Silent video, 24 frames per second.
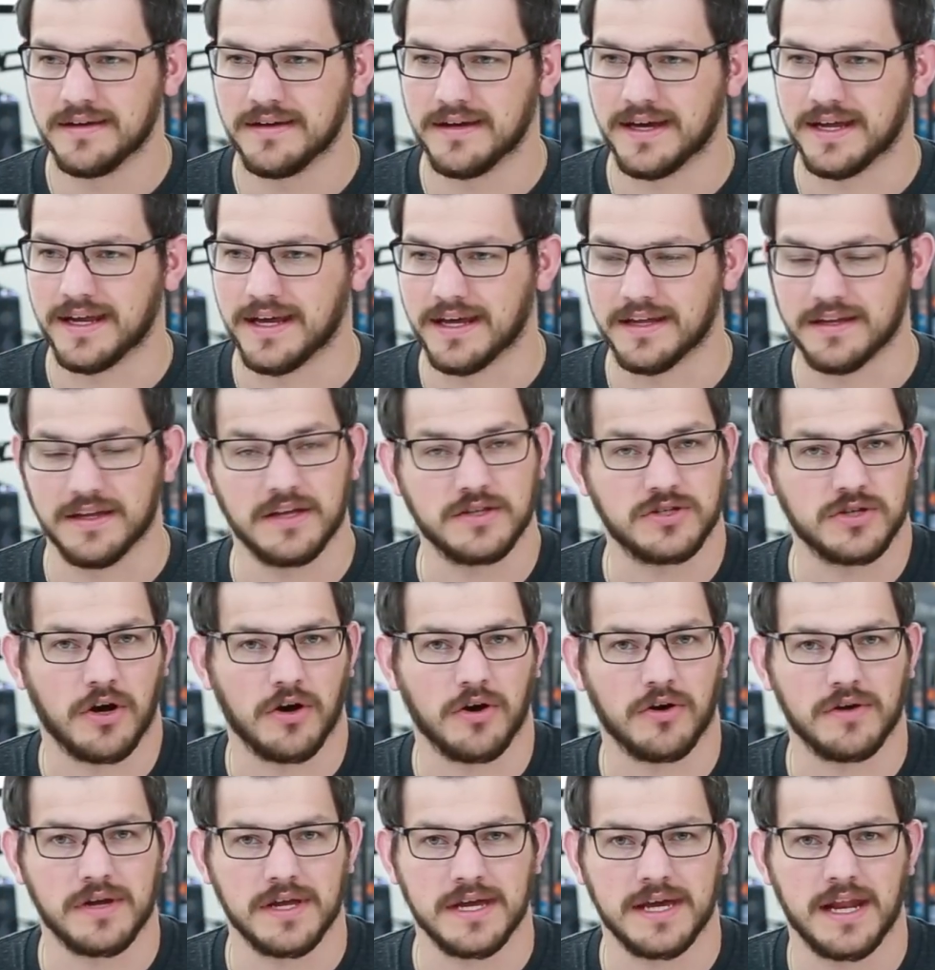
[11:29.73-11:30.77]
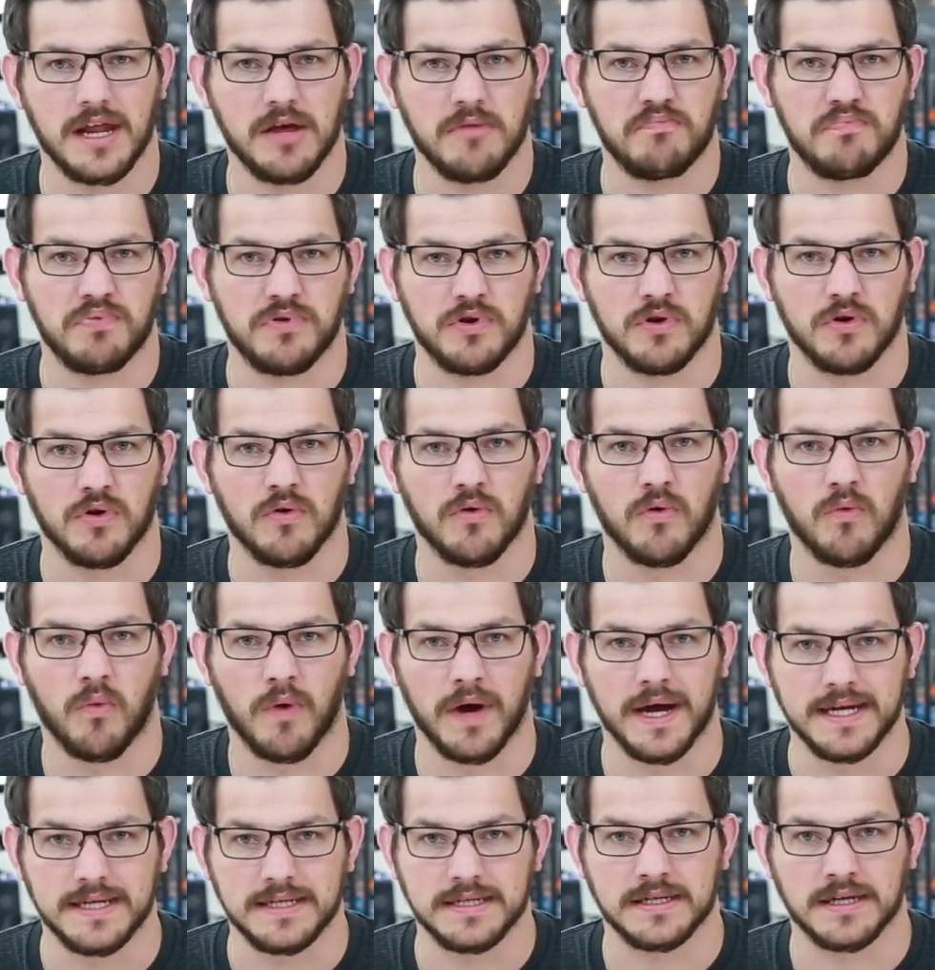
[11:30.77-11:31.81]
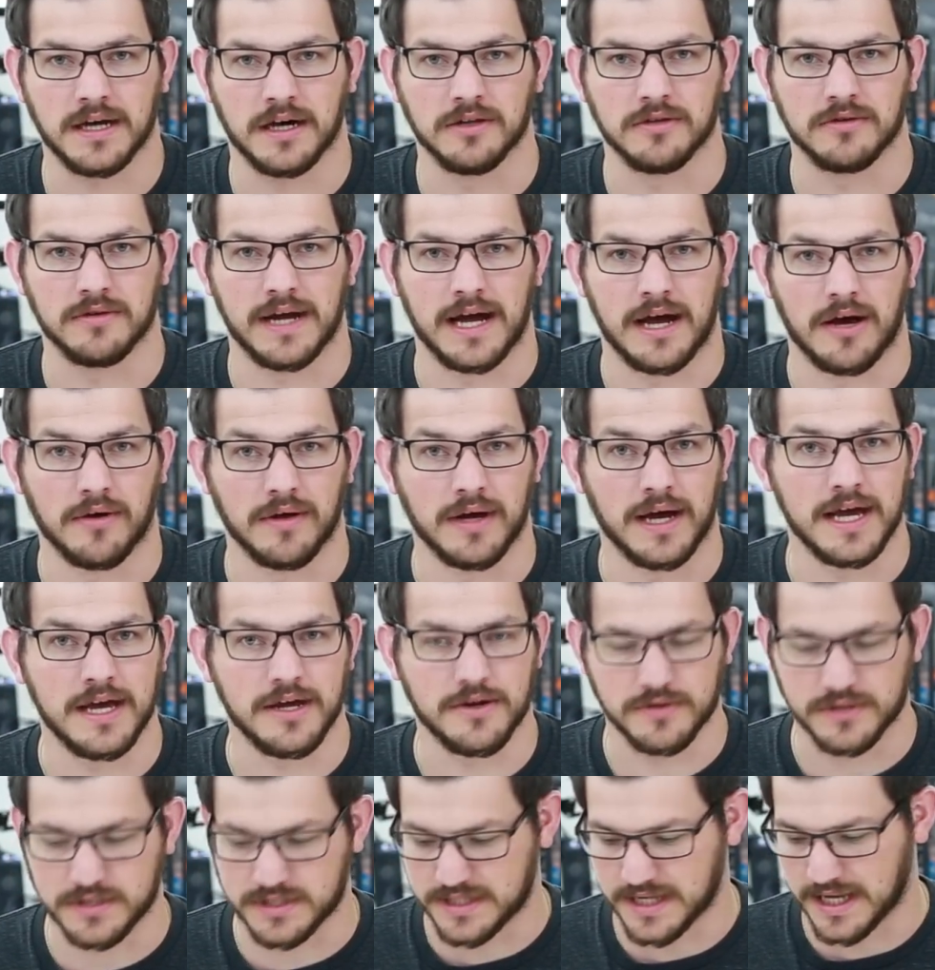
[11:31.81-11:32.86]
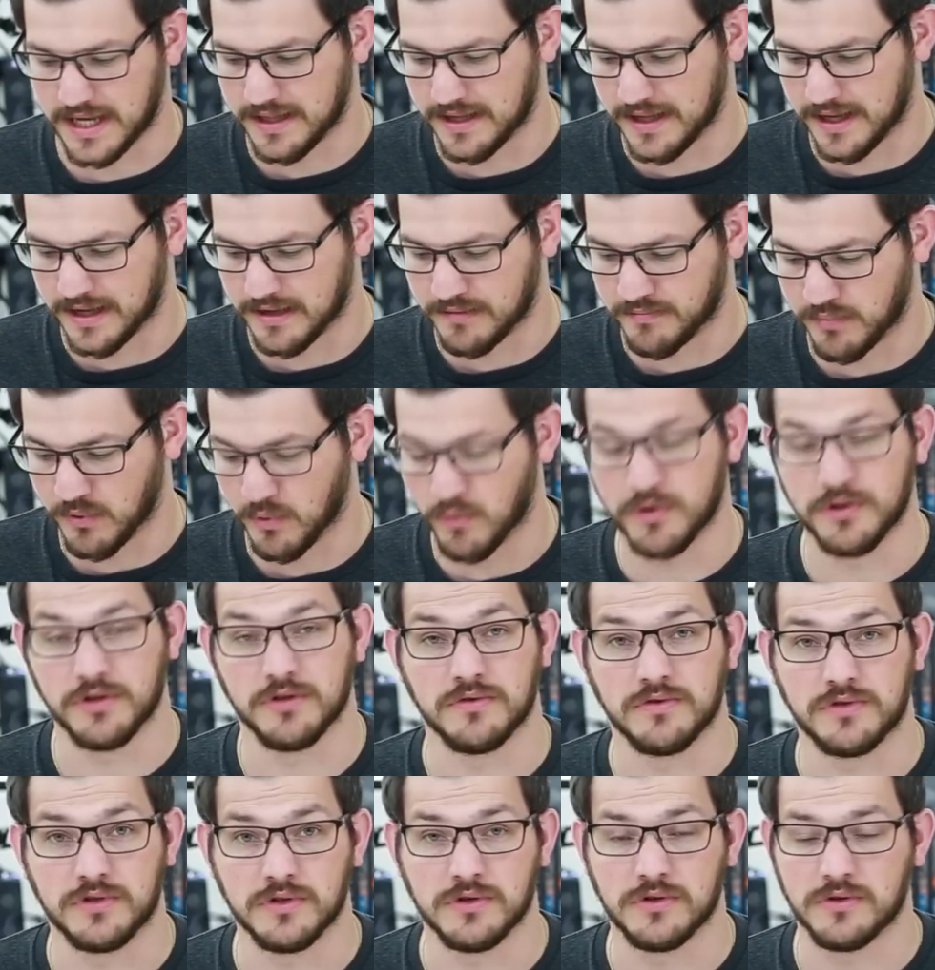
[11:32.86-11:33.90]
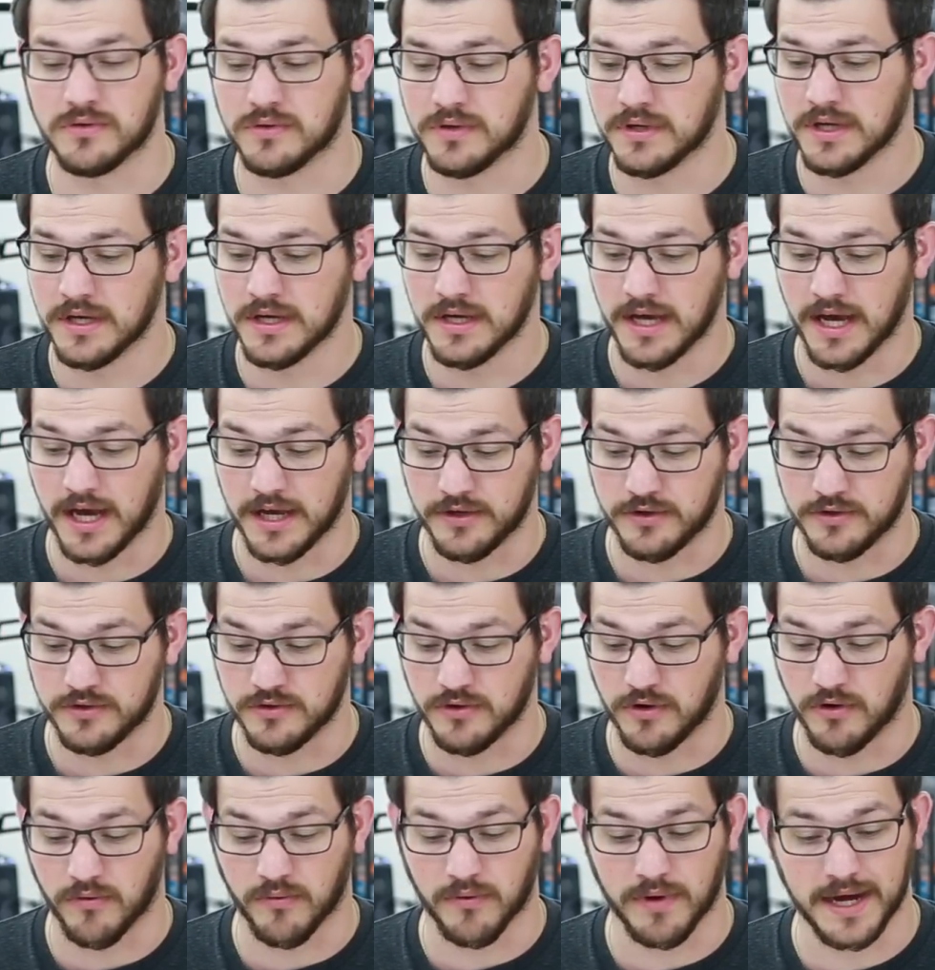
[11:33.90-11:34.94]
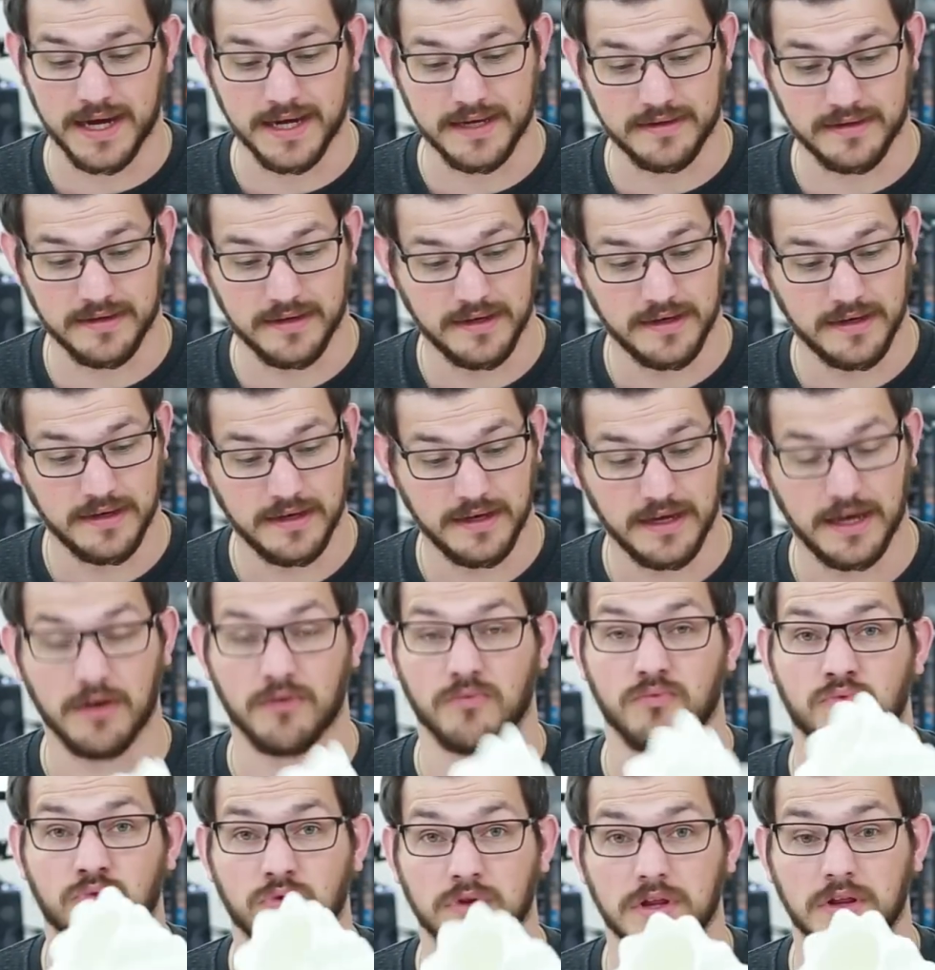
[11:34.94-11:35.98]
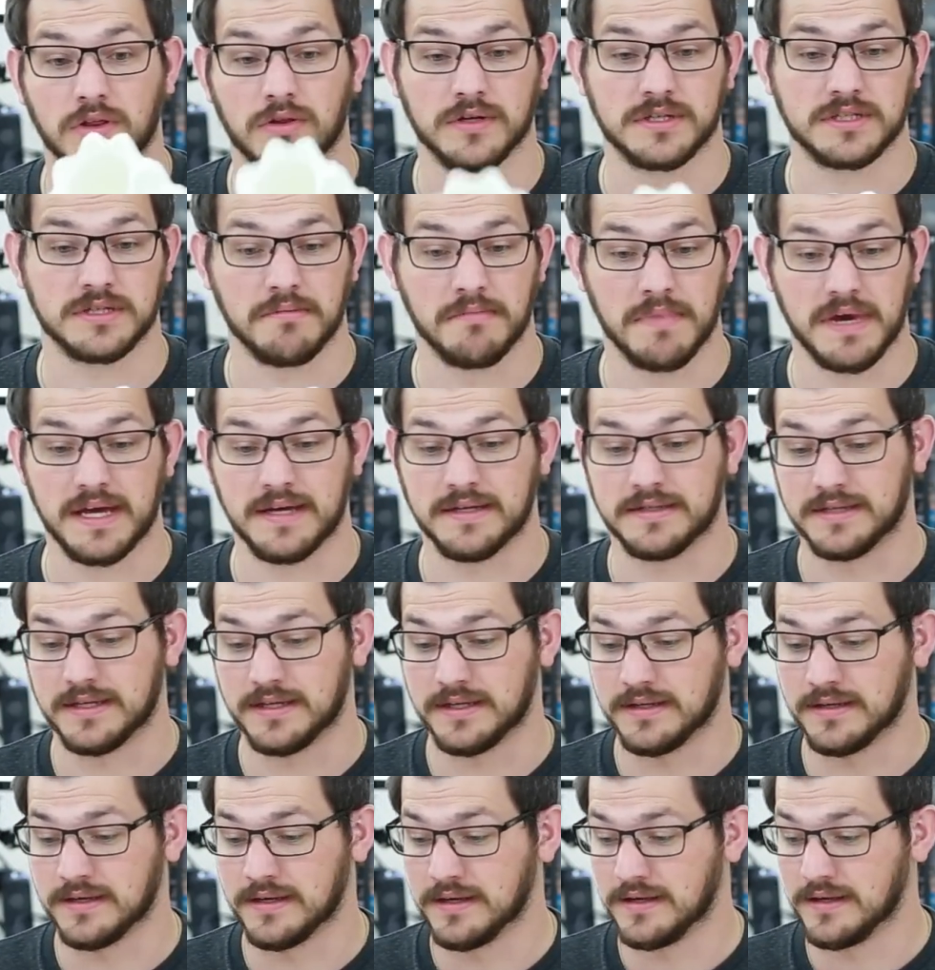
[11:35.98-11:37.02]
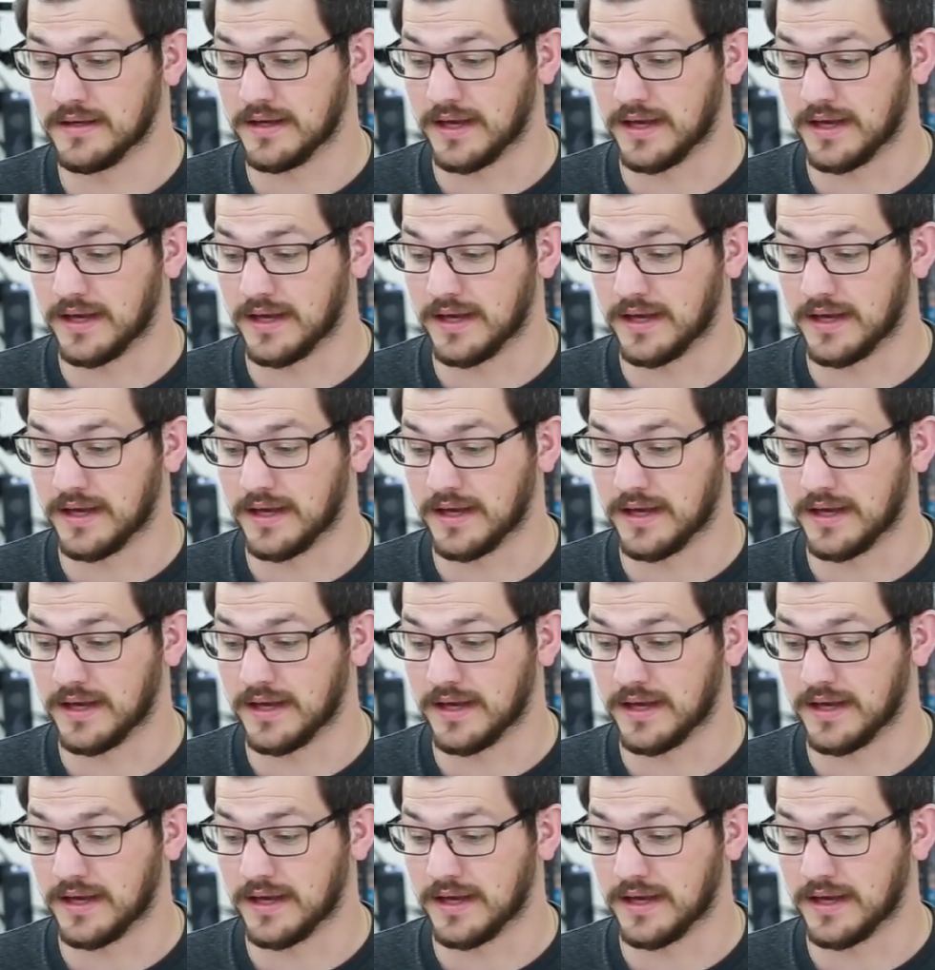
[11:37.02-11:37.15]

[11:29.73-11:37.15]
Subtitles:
And it's hard to get a pure white color out. I understand that. But when you do, and you do it right, it really looks amazing.